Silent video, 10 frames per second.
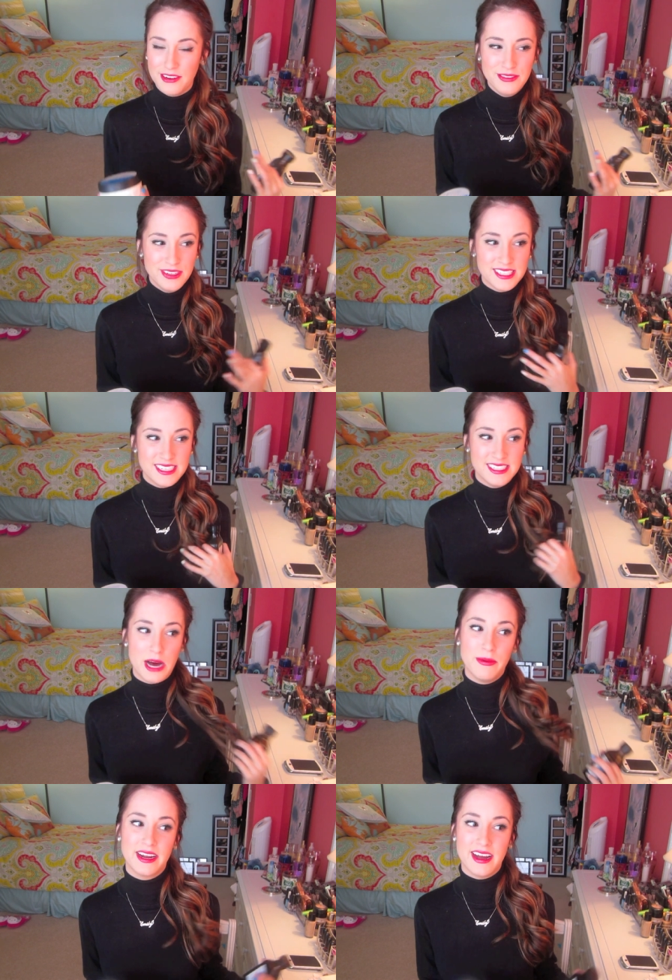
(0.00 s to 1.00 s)
I don't know if you guys can
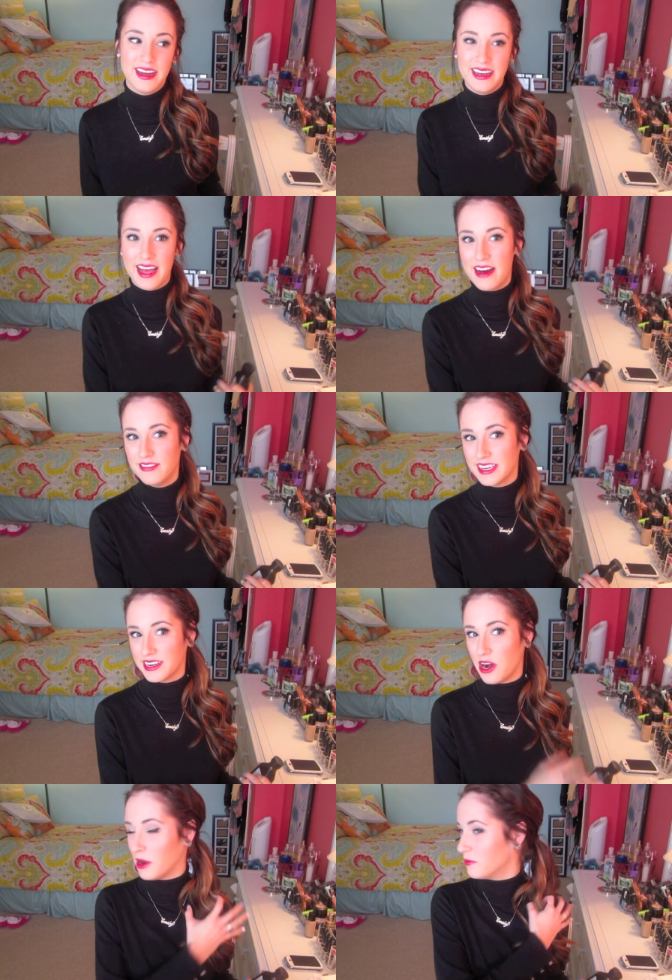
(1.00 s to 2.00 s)
tell, but I kind of have like
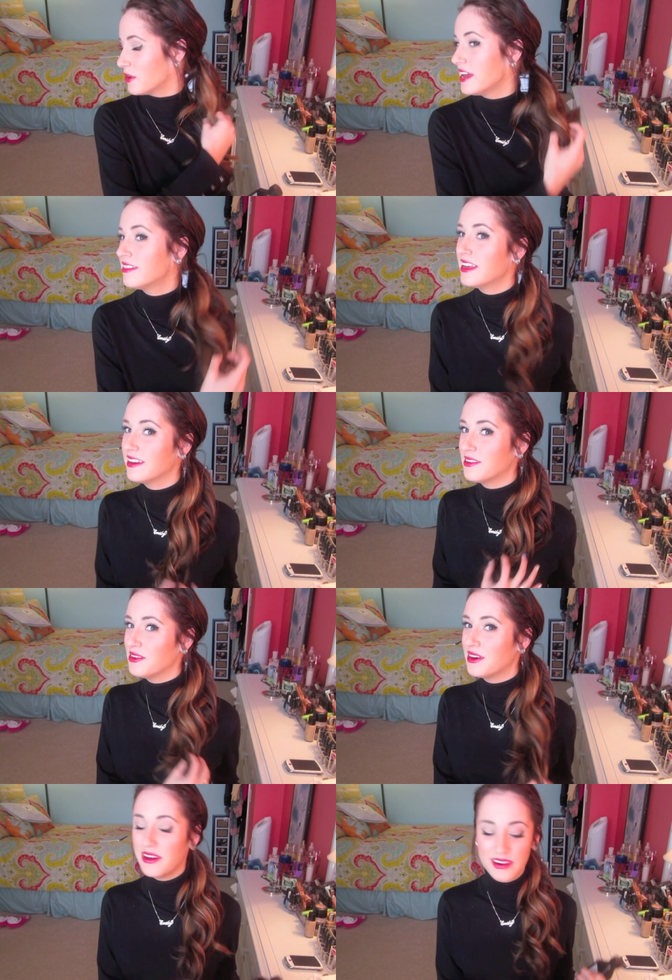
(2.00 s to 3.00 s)
an ombre thing
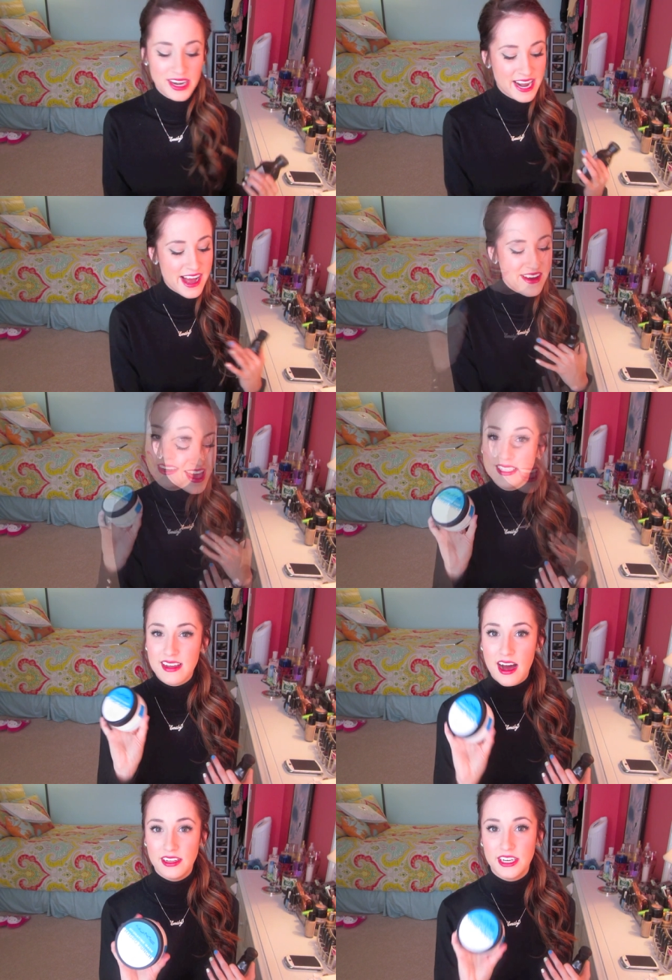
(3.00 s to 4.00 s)
going on right now. My hair is
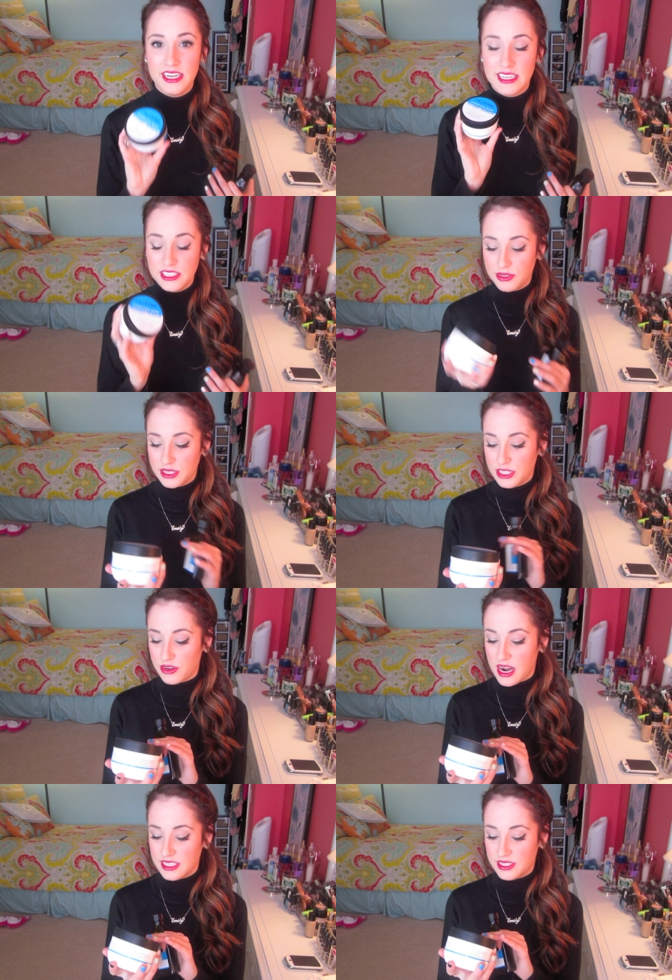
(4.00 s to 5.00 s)
colored and it's really
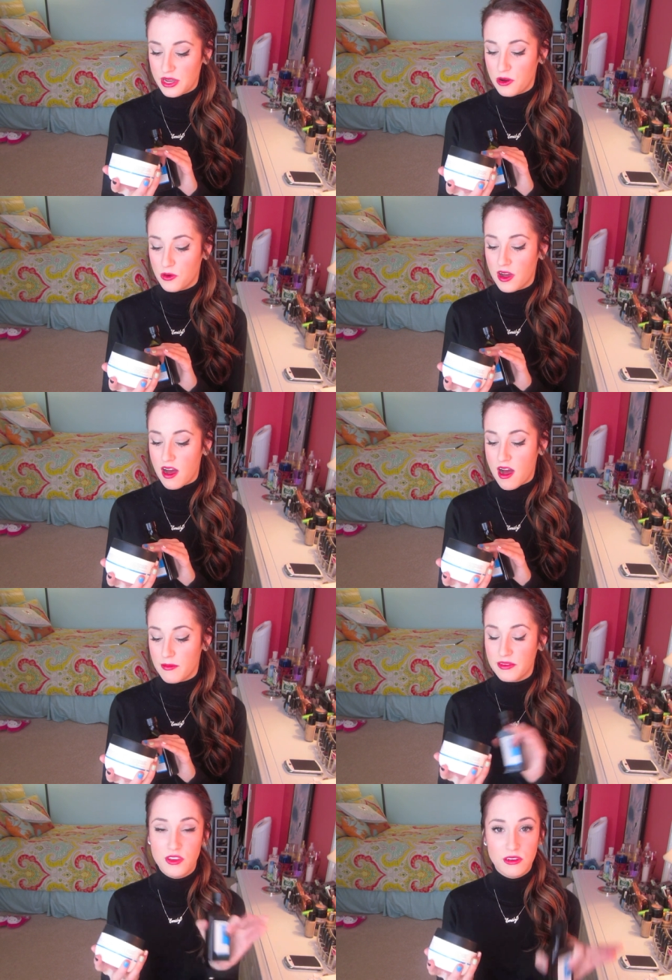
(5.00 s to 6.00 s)
dry, so
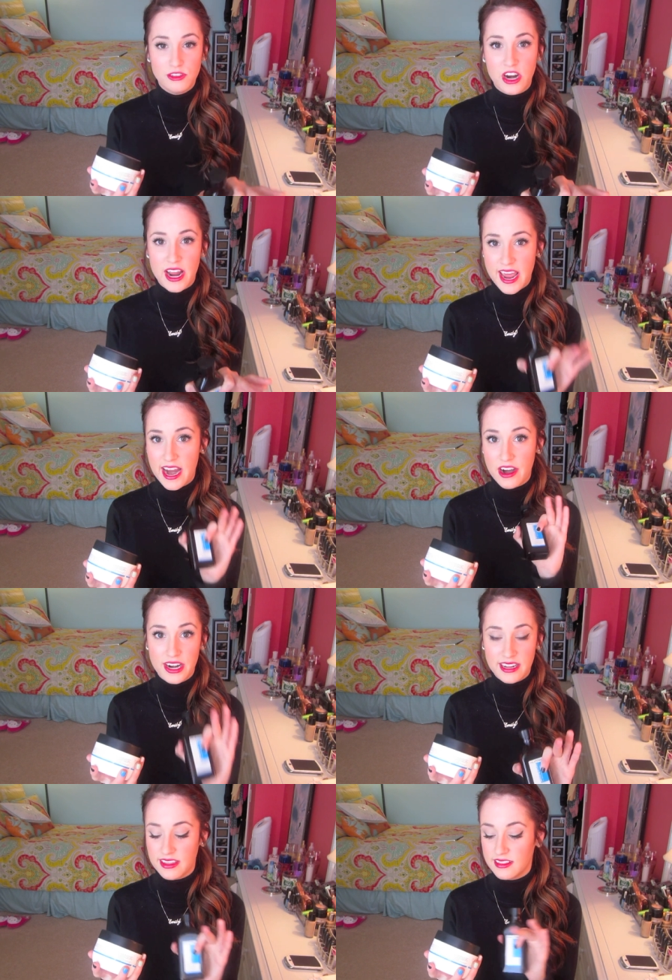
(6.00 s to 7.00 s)
um, if you have dry hair or
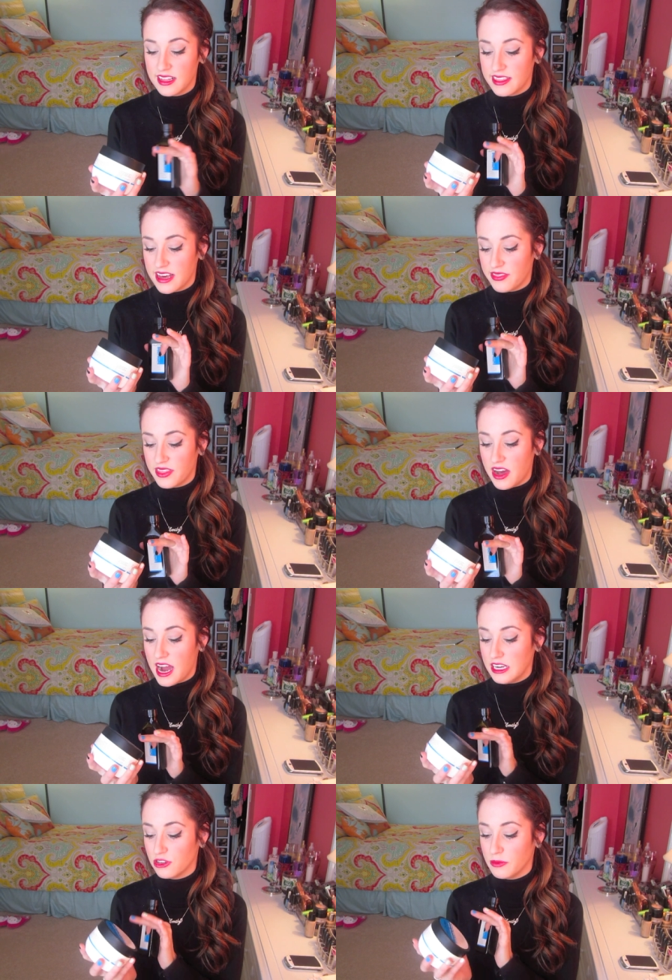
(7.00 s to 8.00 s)
anything like that, the
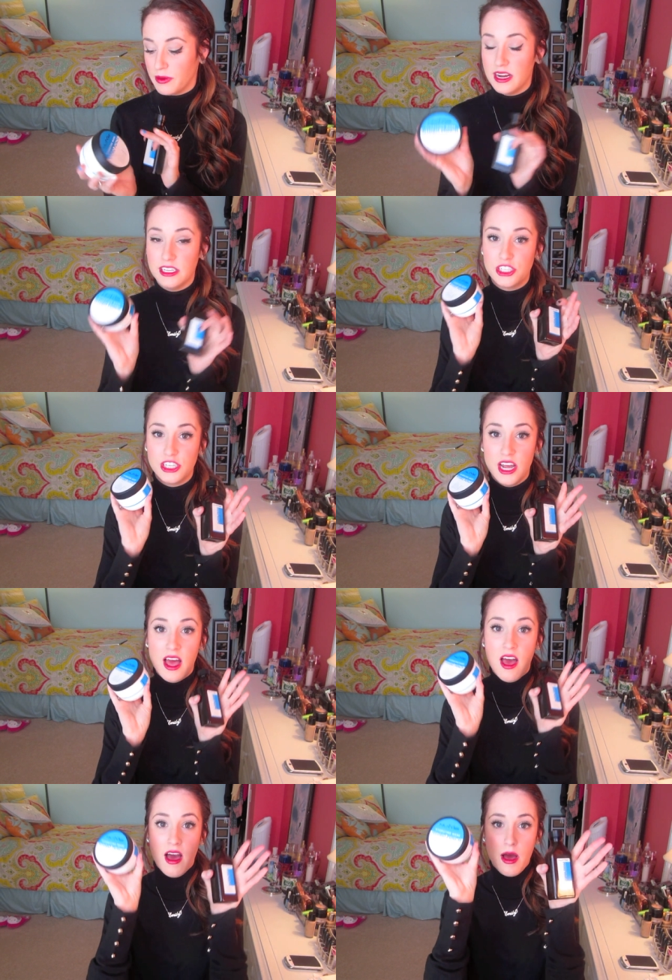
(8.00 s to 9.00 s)
Hydro Punch
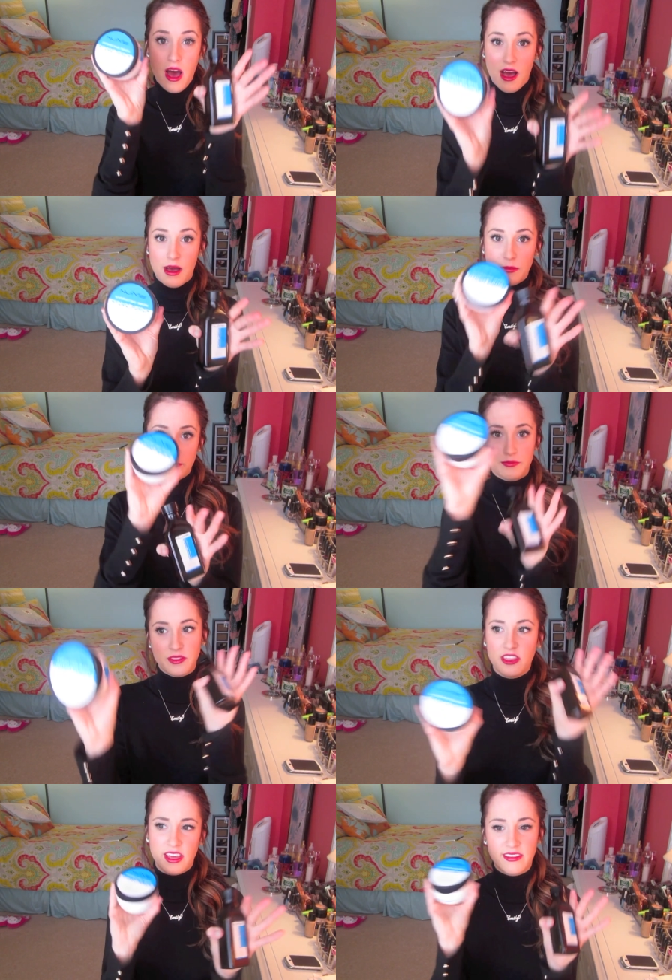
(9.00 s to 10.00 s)
um,
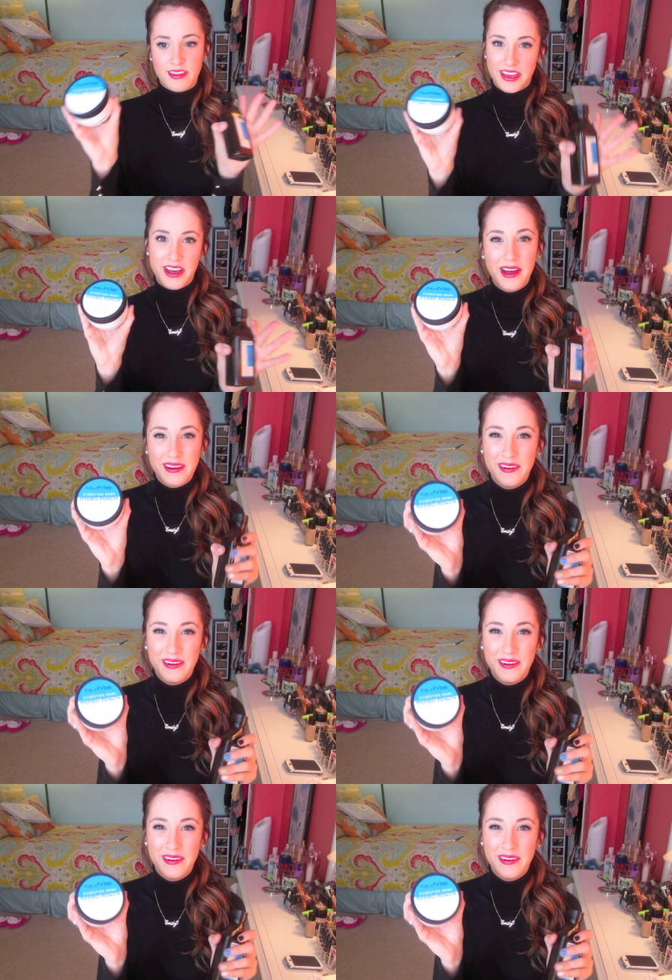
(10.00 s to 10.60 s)
thing that they got